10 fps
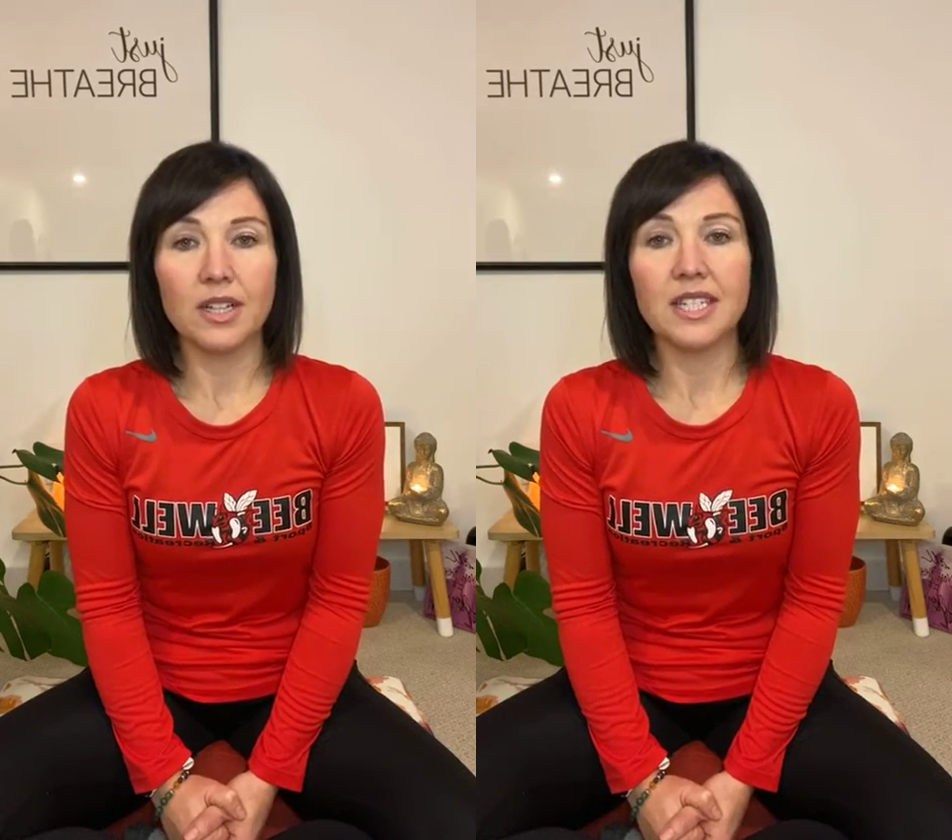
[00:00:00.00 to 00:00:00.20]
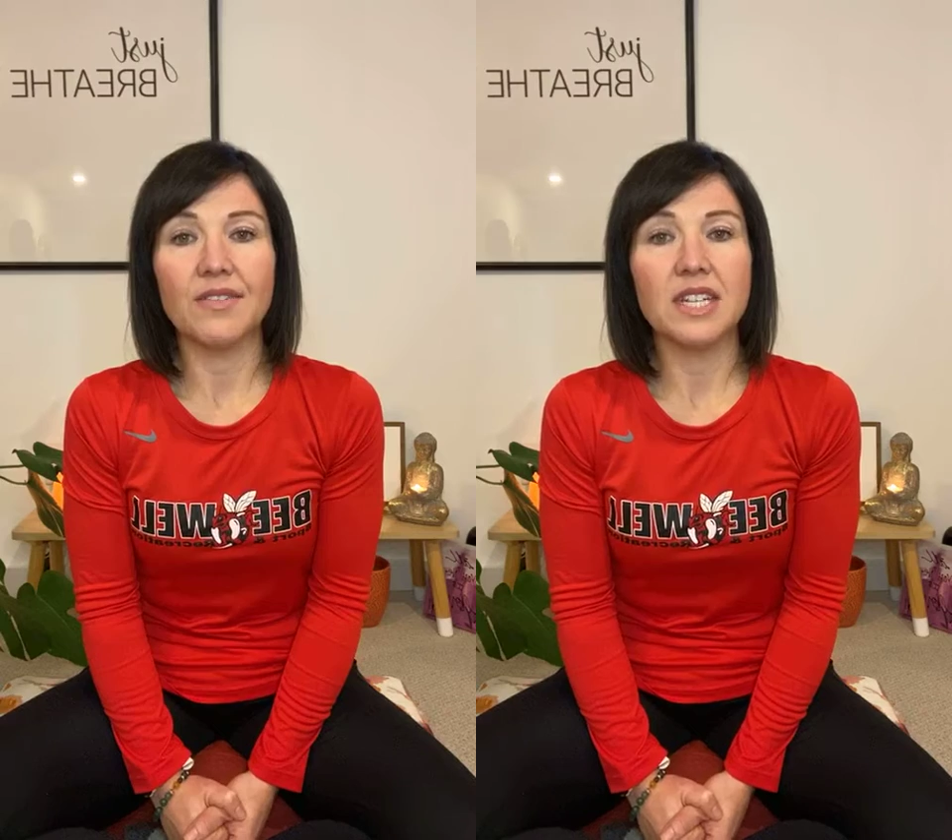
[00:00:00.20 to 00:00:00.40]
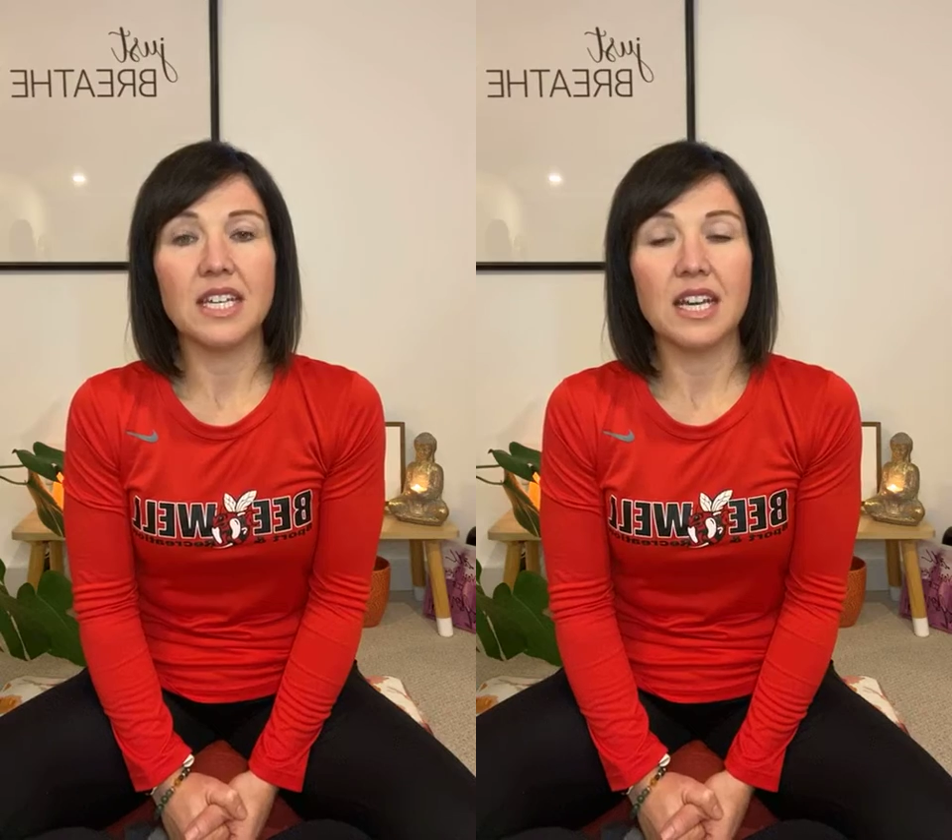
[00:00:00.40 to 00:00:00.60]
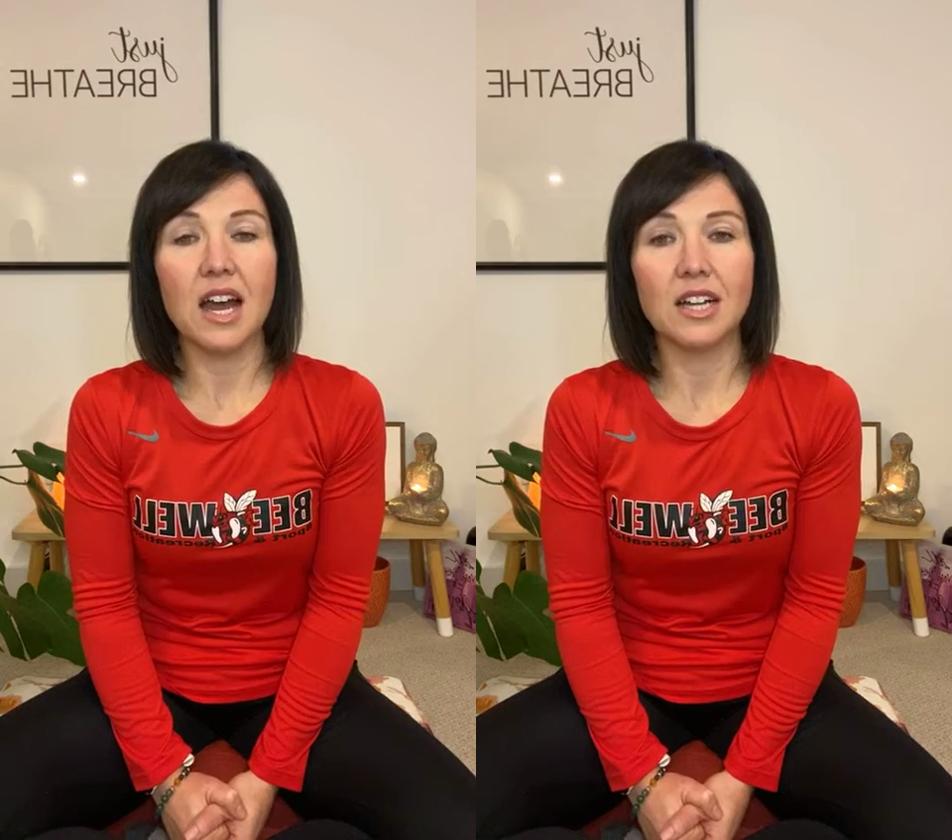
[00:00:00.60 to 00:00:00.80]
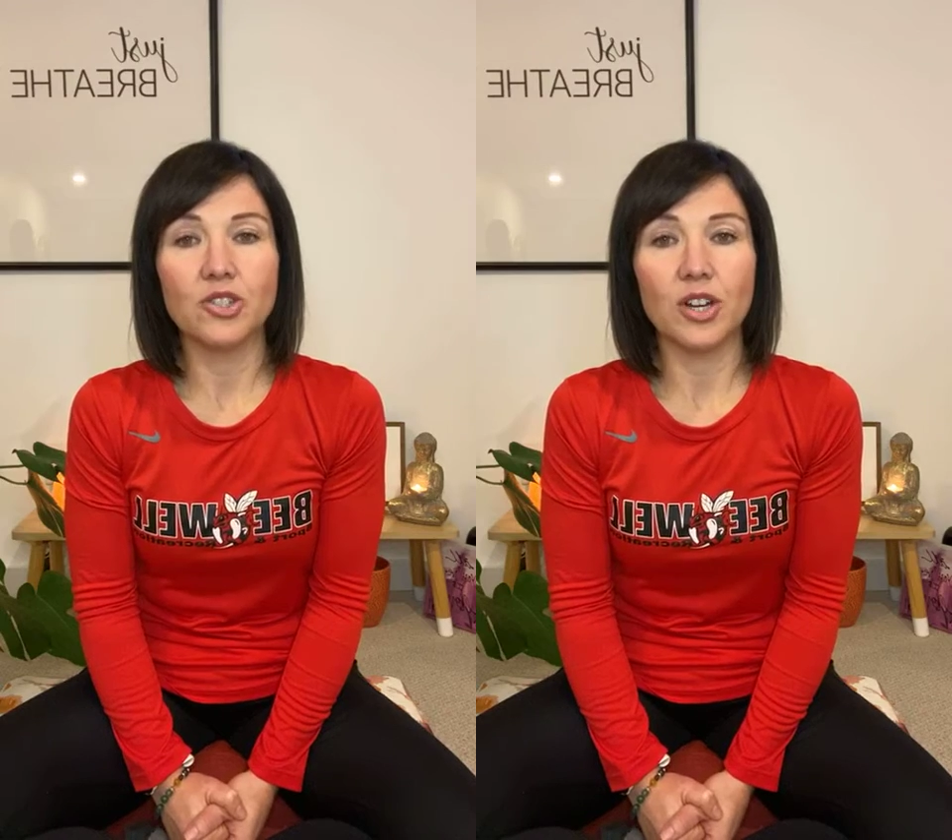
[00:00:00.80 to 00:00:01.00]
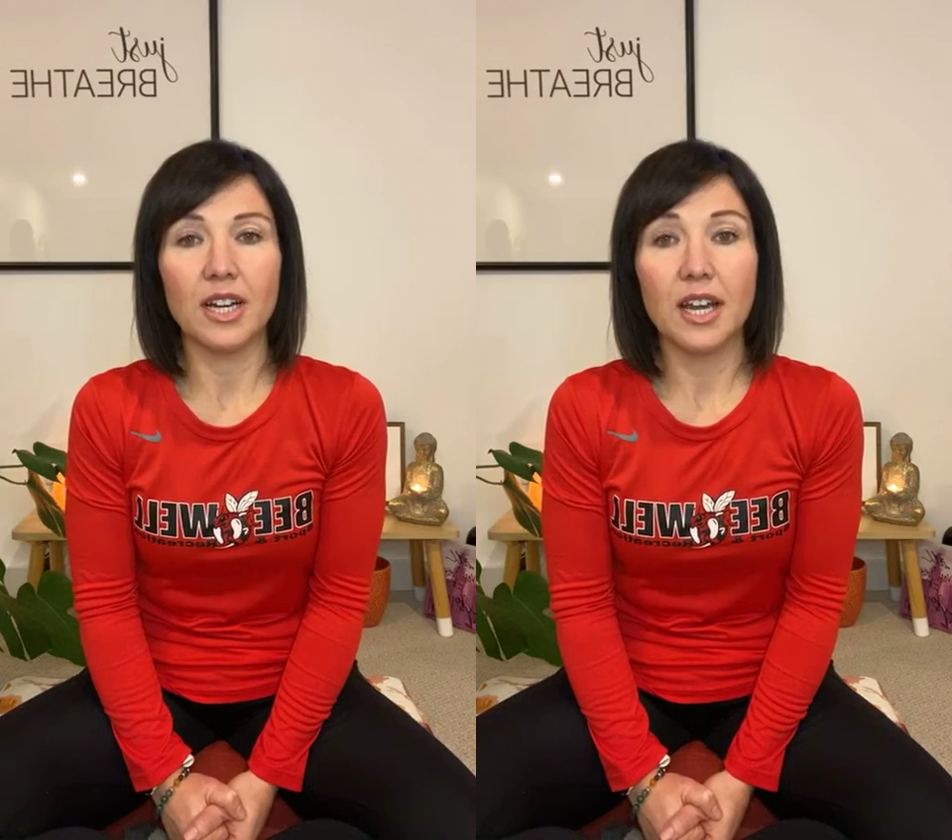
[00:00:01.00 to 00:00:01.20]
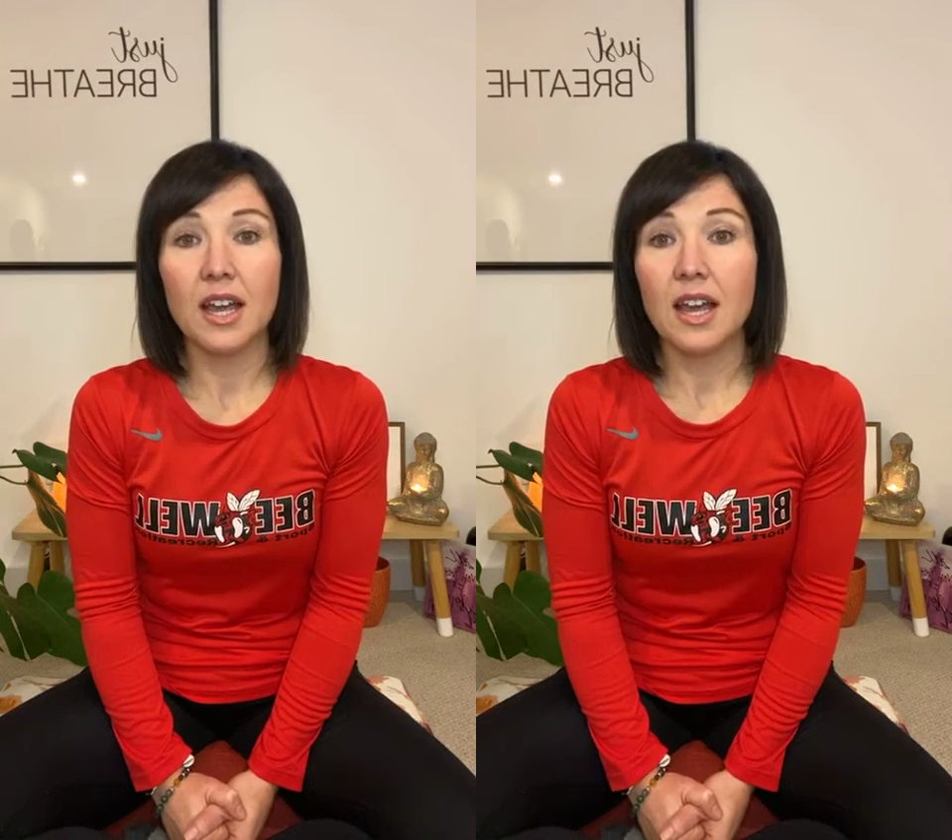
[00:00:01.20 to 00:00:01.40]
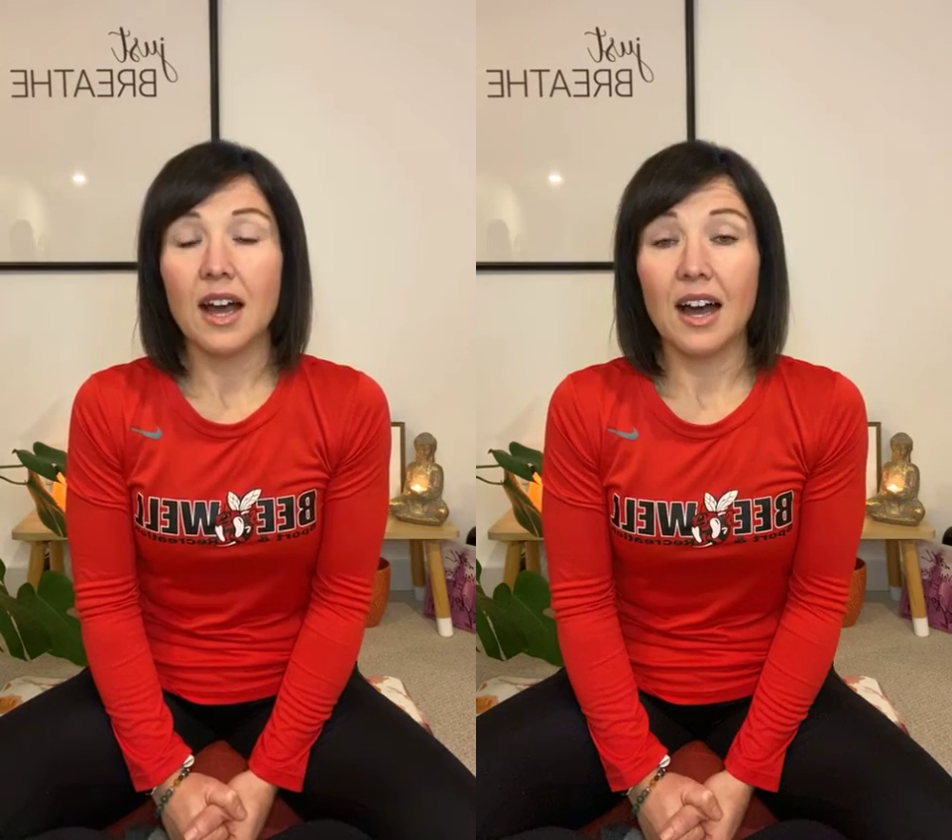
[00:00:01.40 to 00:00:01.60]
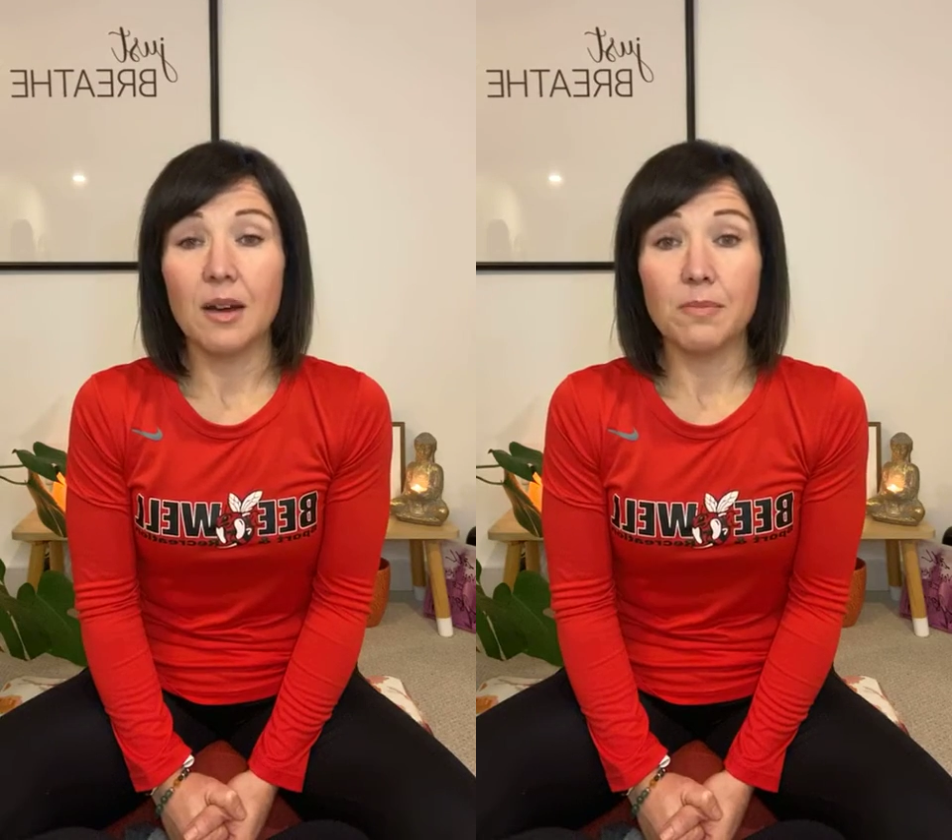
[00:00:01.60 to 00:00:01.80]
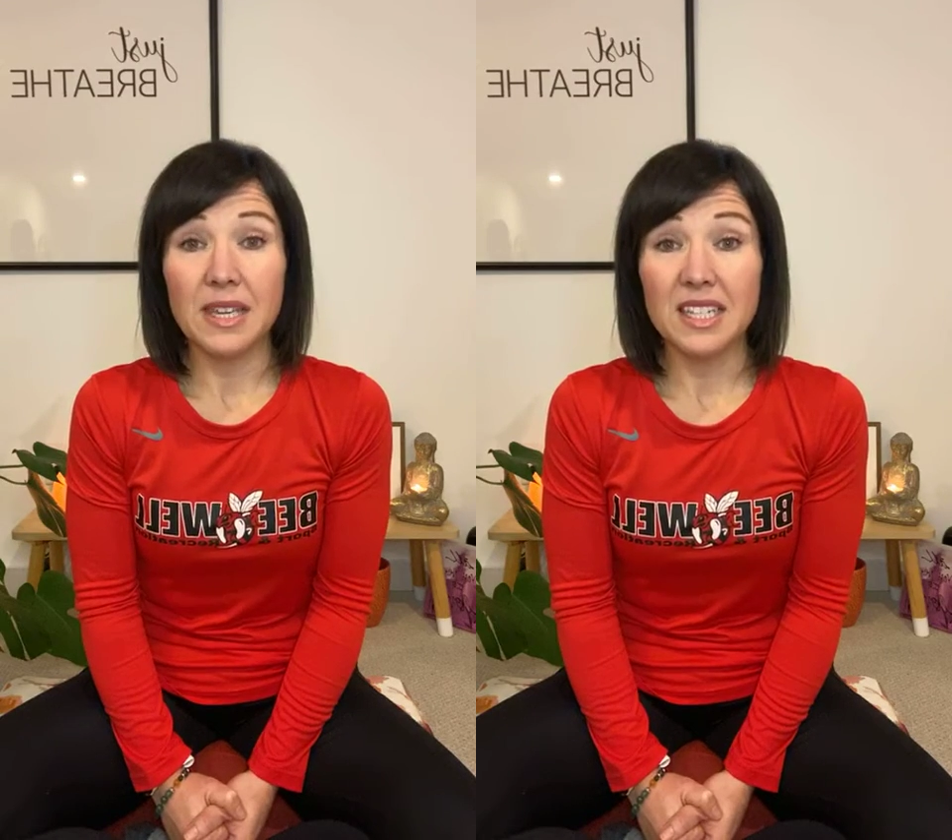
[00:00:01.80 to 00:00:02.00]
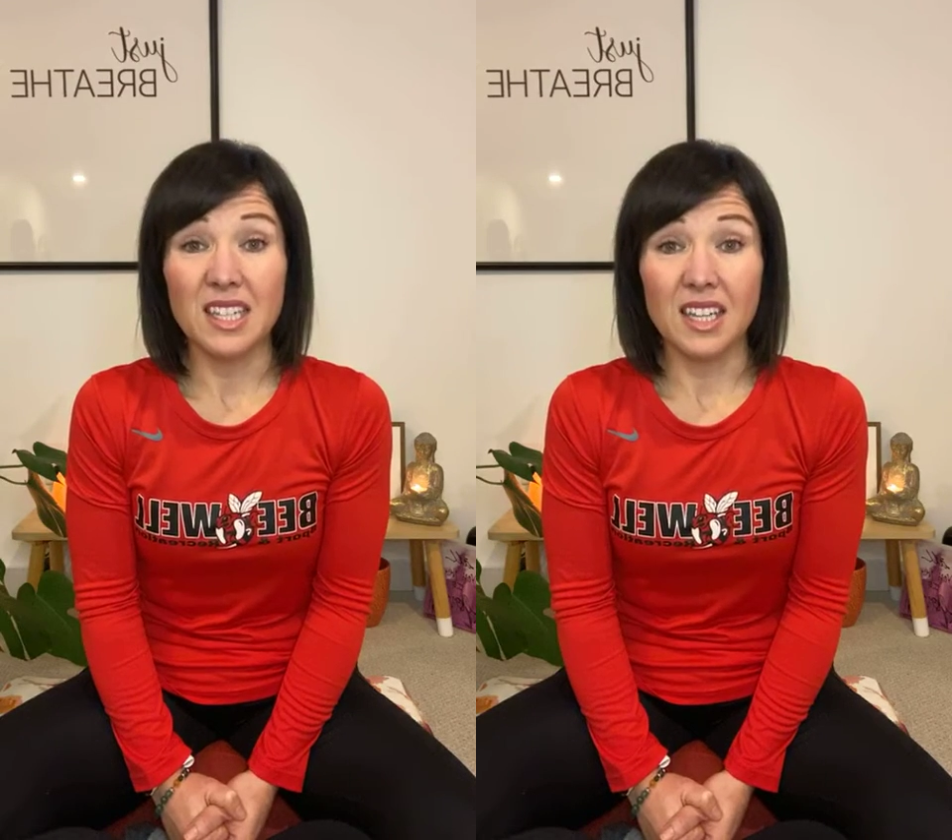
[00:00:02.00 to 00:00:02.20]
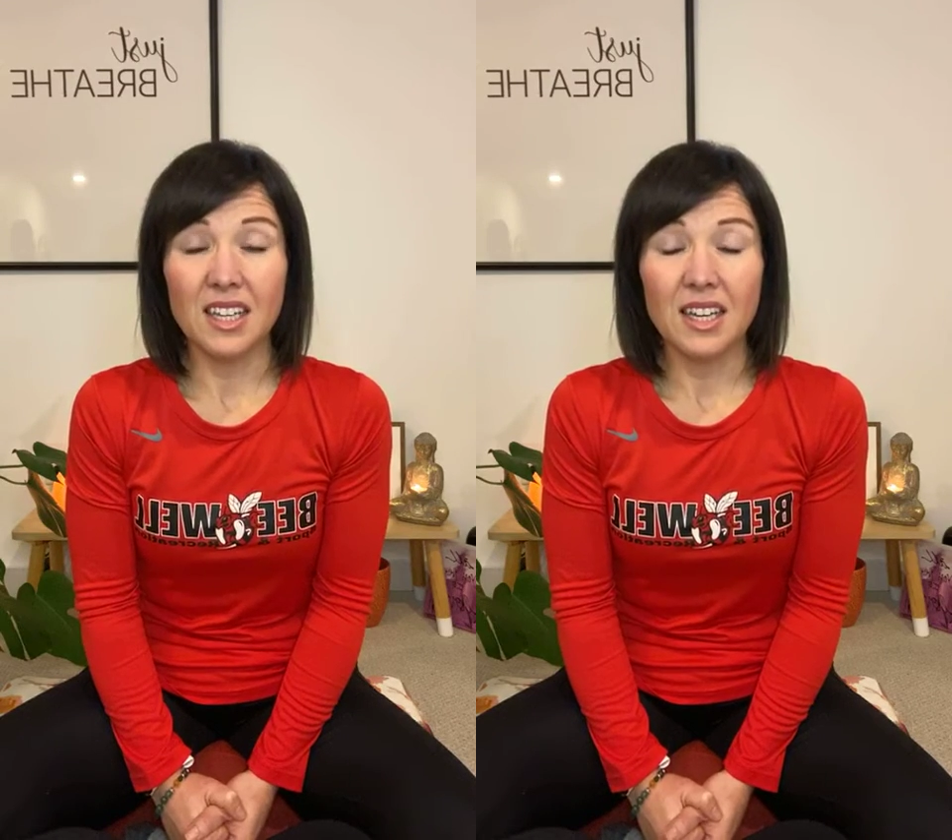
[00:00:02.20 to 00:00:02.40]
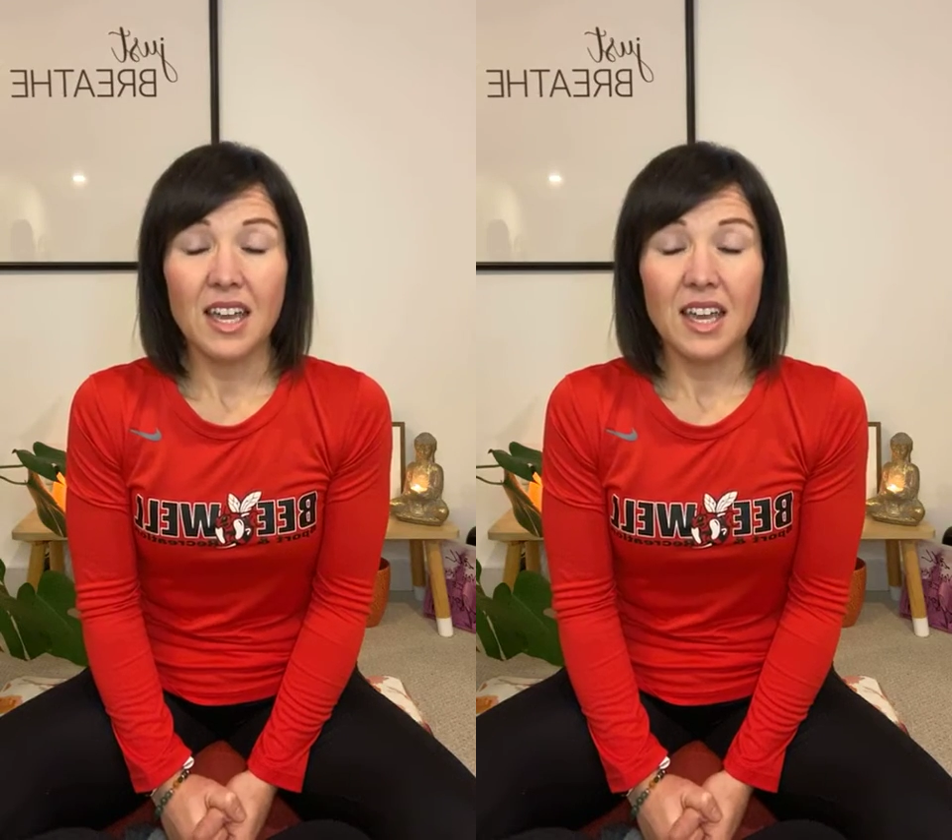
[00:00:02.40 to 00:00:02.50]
1700 uh, BC.